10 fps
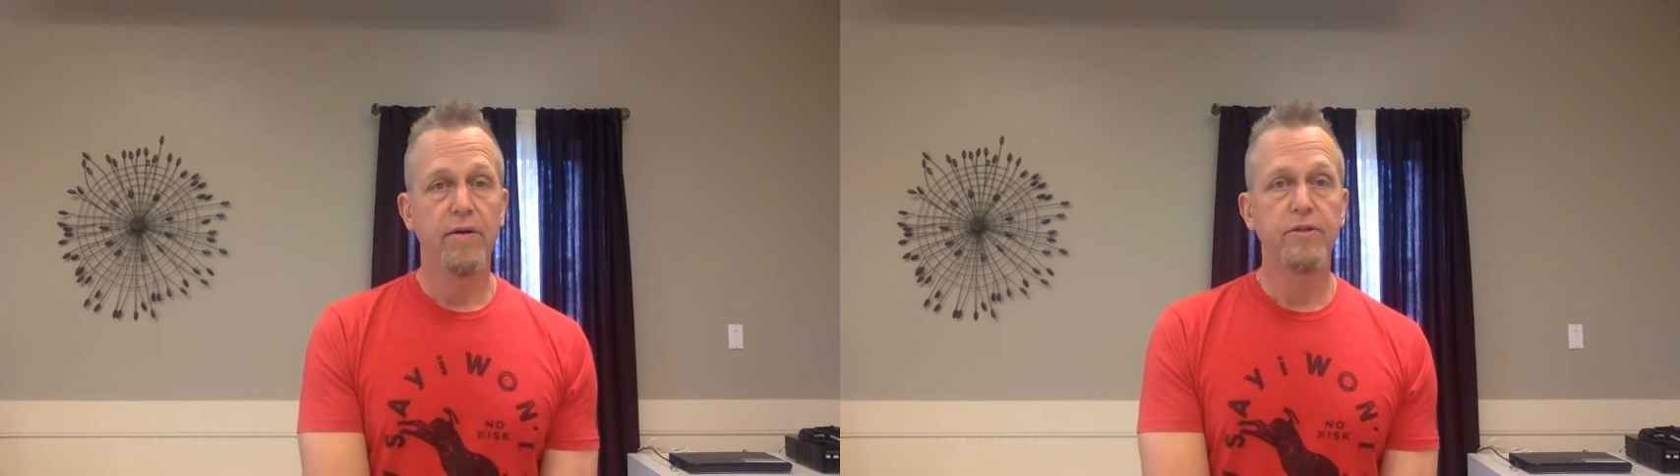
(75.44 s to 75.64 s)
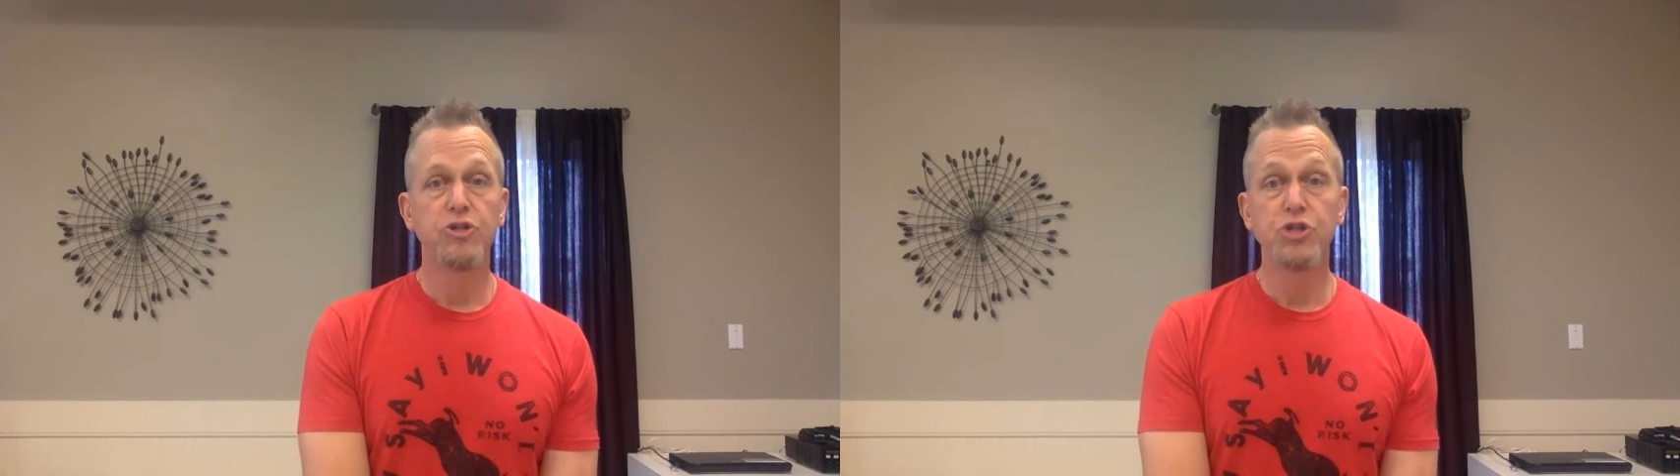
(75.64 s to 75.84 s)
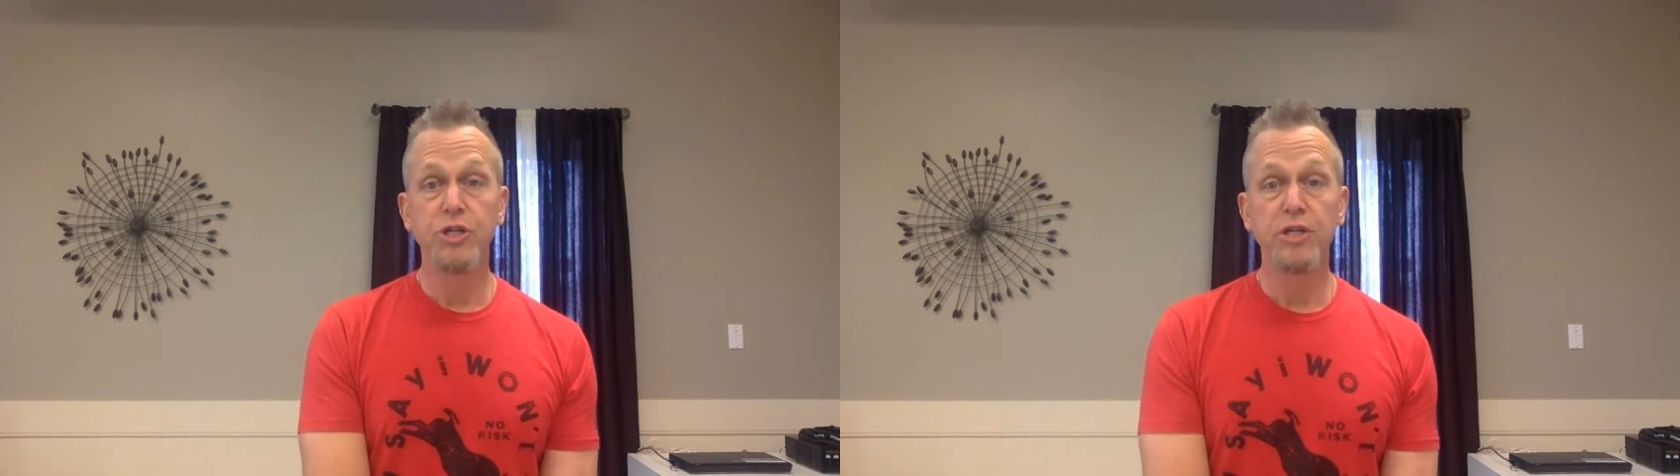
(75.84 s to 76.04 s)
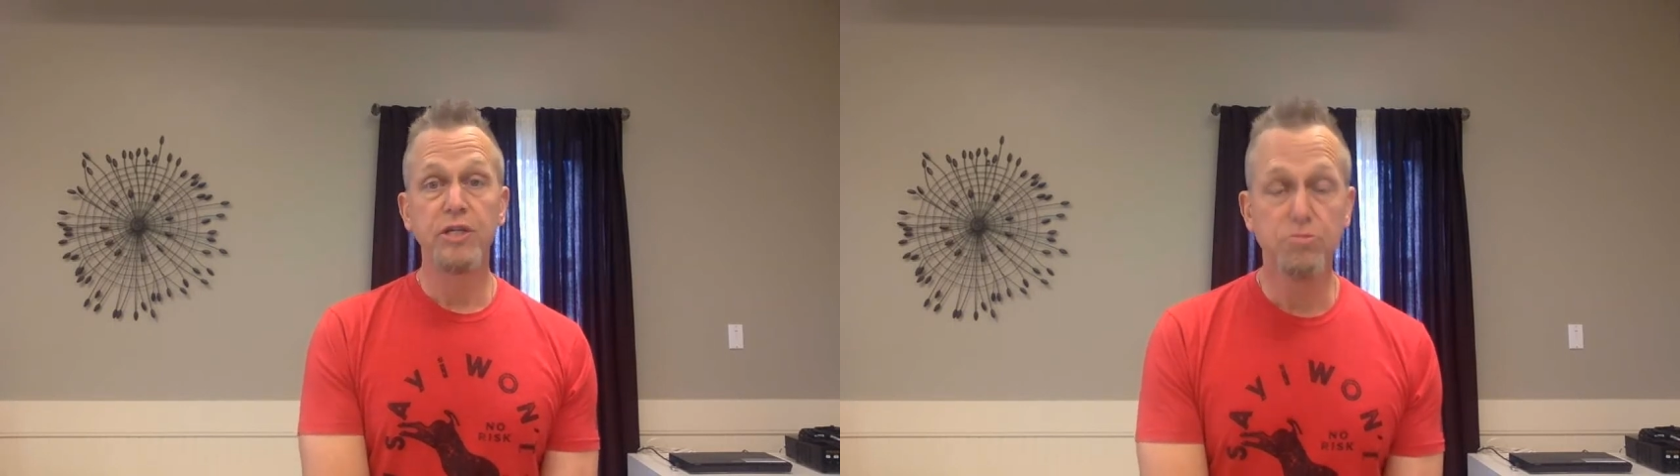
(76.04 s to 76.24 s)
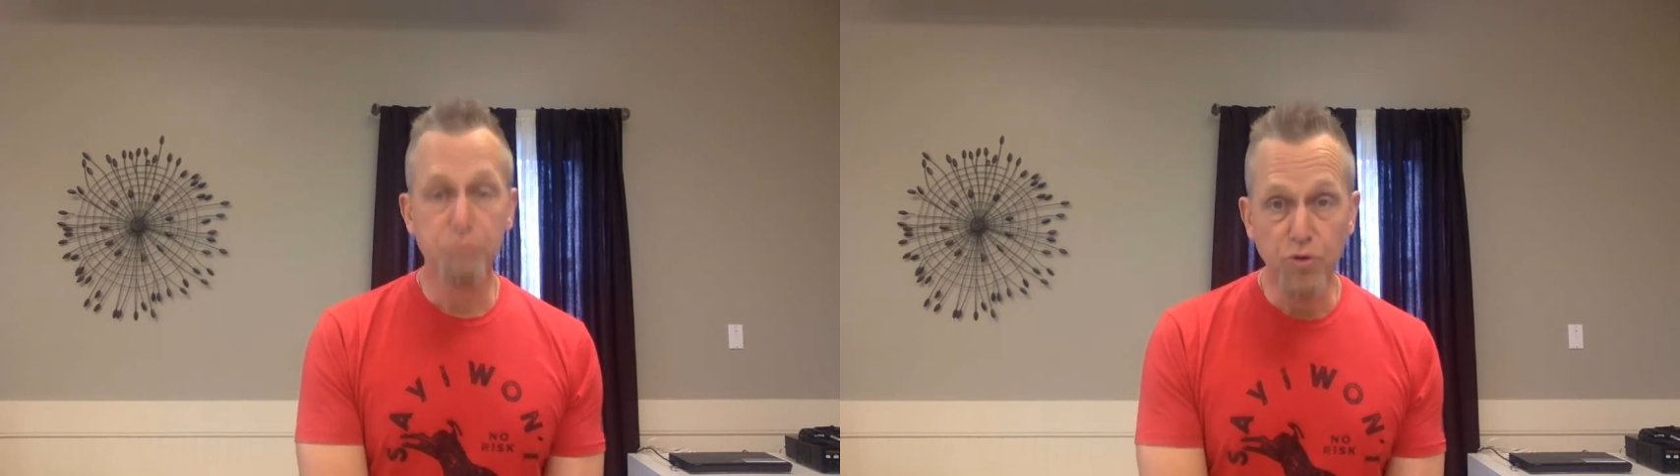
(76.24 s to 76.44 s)
the
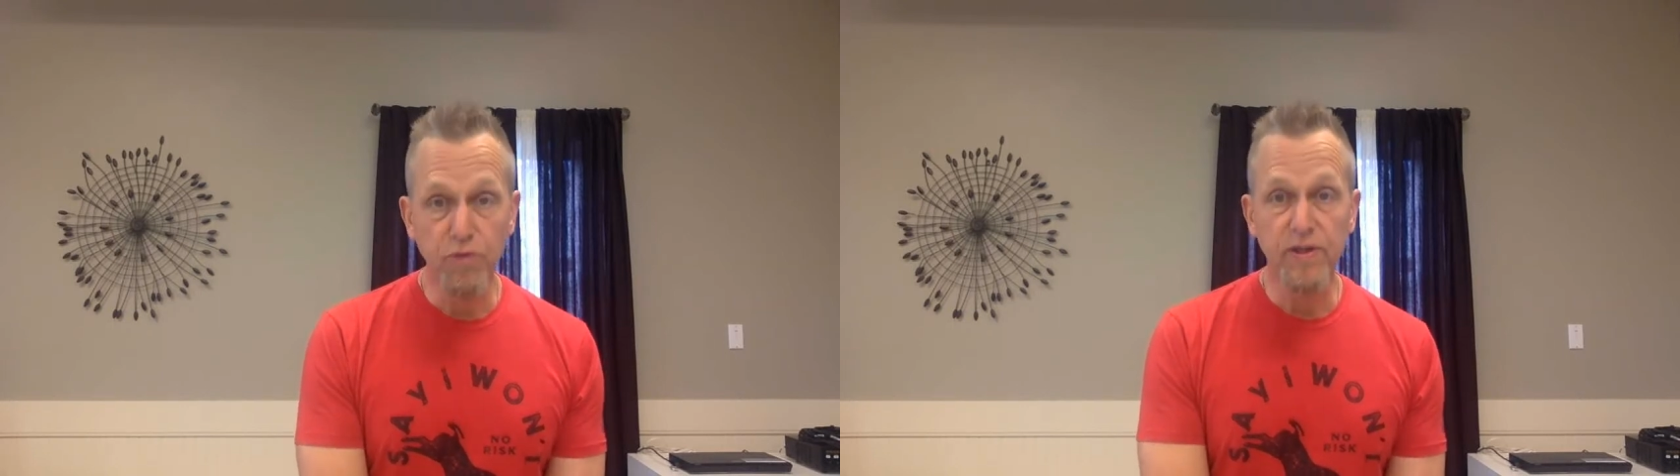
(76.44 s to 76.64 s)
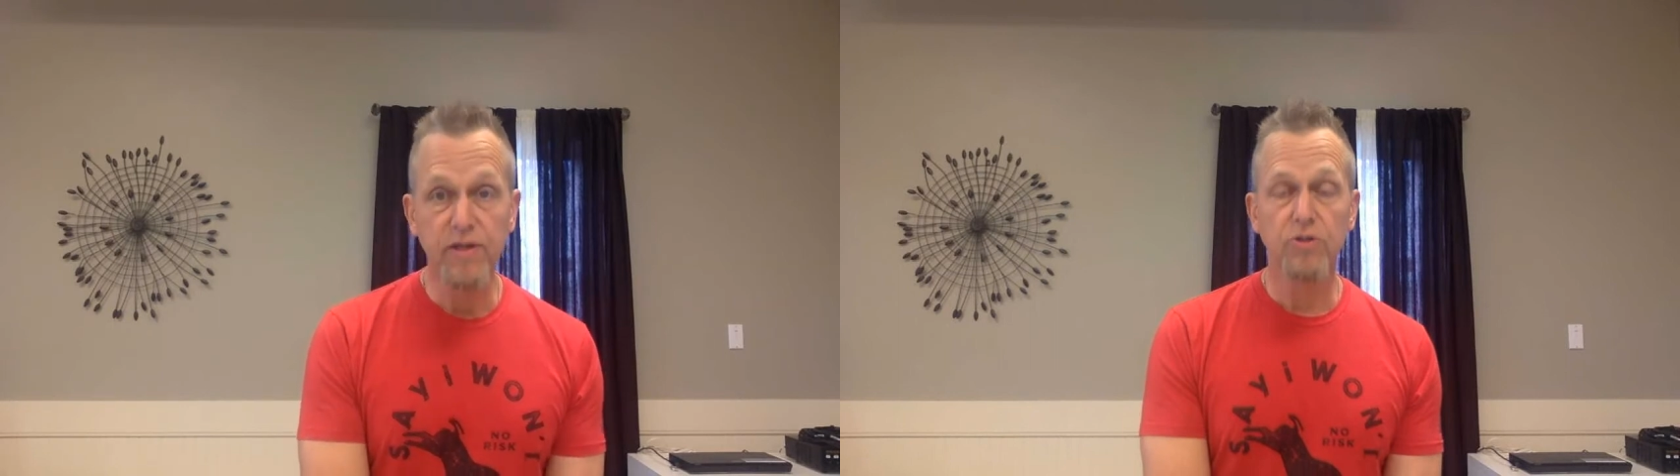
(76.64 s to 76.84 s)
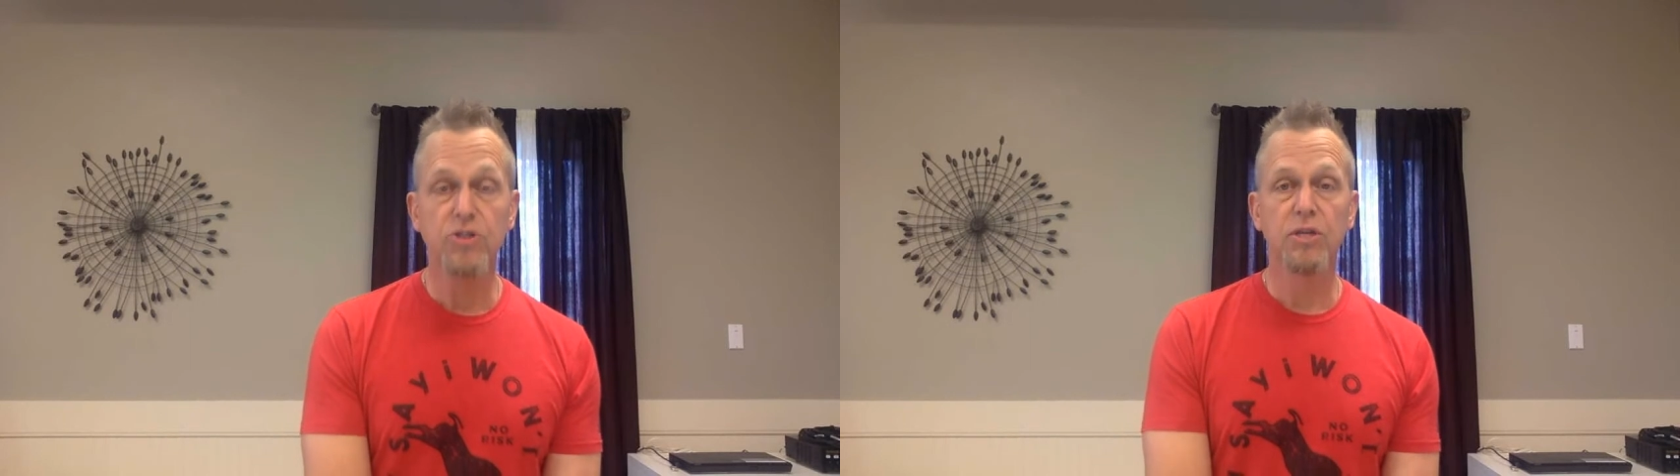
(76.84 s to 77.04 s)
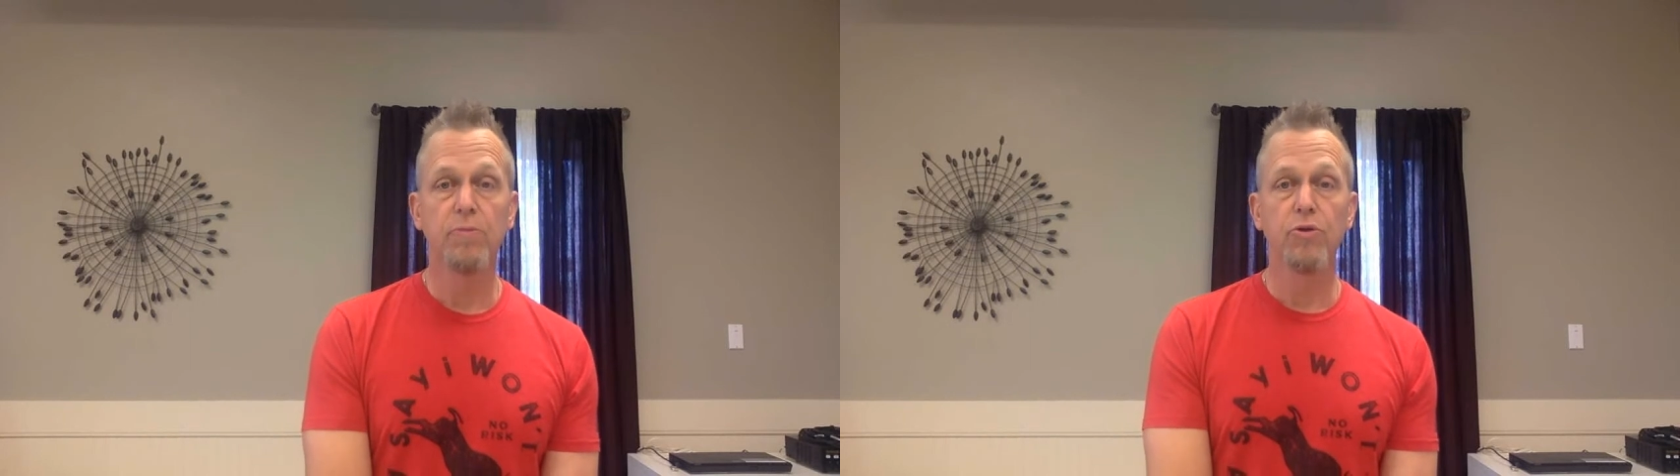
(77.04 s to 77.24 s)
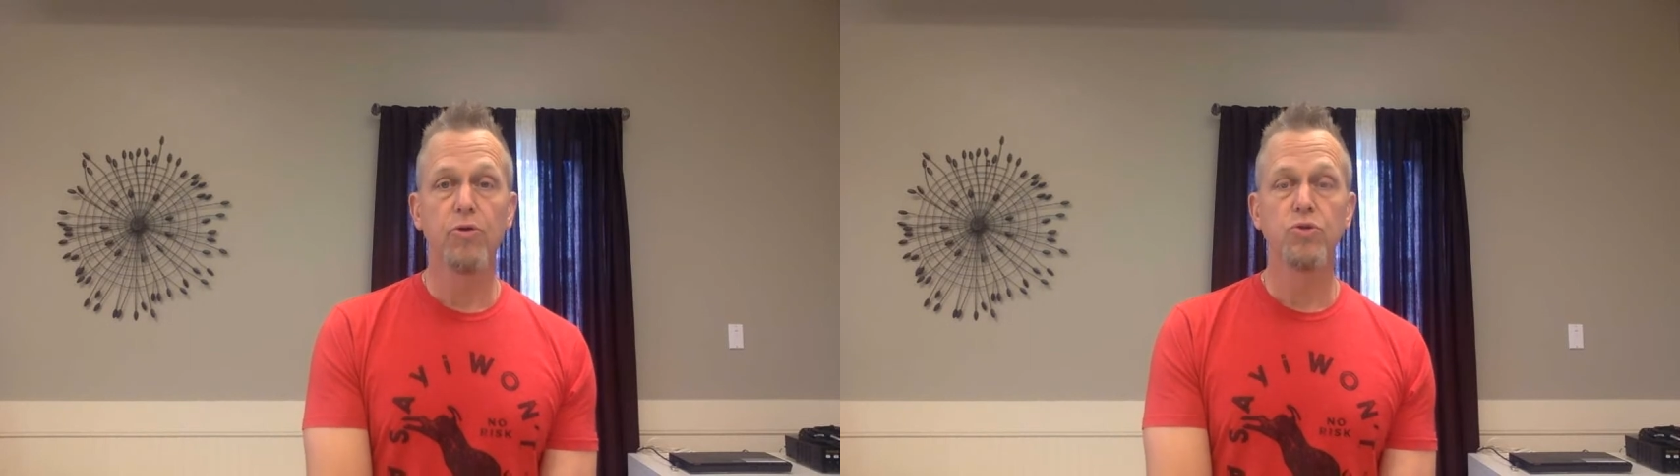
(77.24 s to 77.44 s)
Jesus movie or
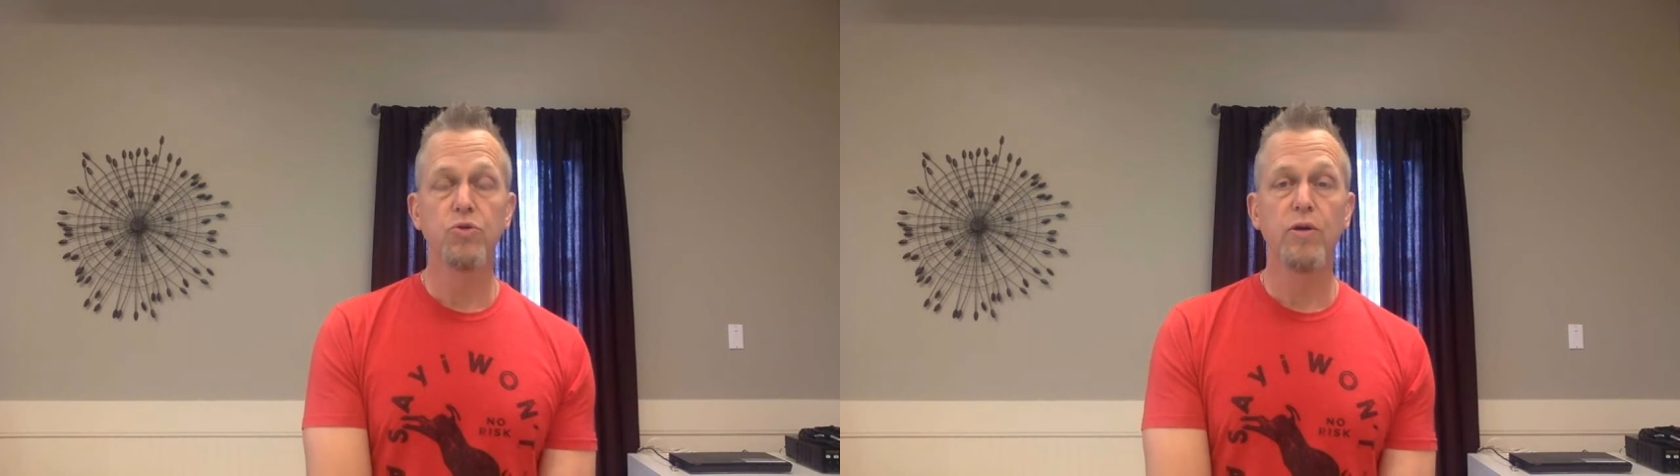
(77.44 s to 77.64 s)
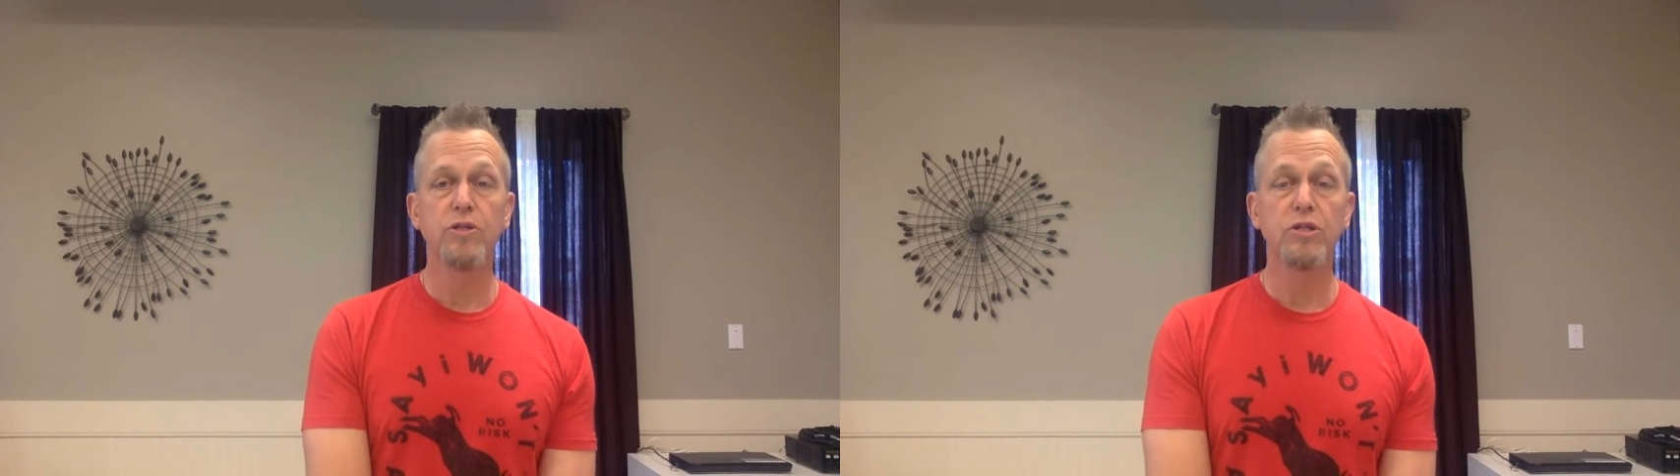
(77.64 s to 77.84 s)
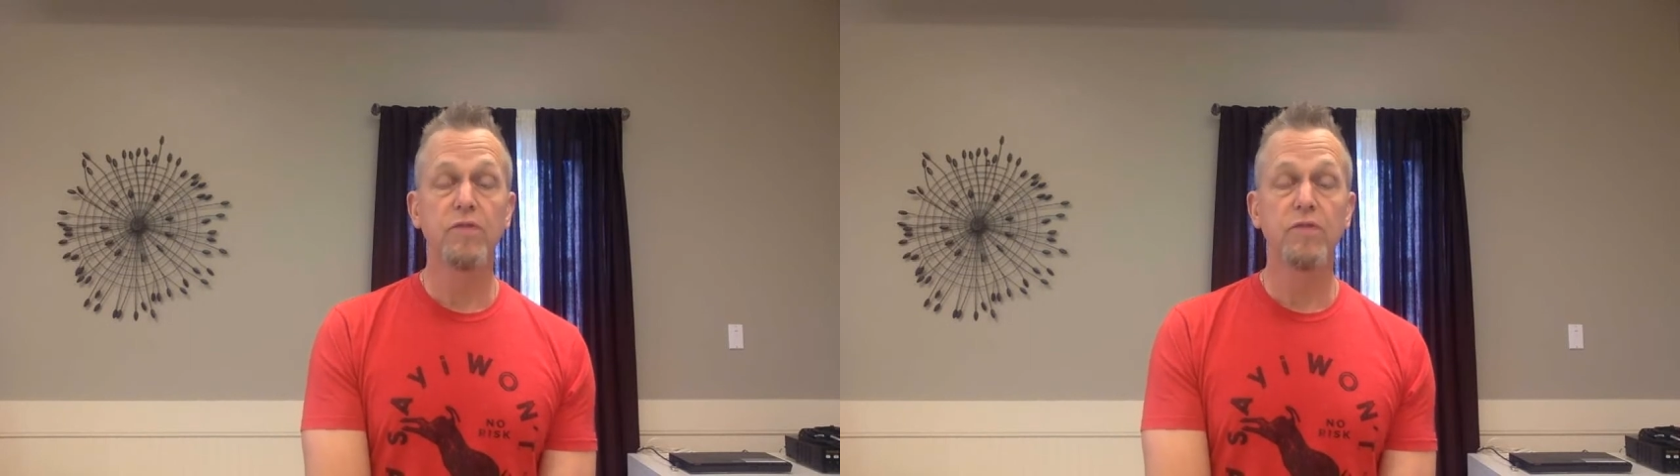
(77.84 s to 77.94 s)
some of those ones.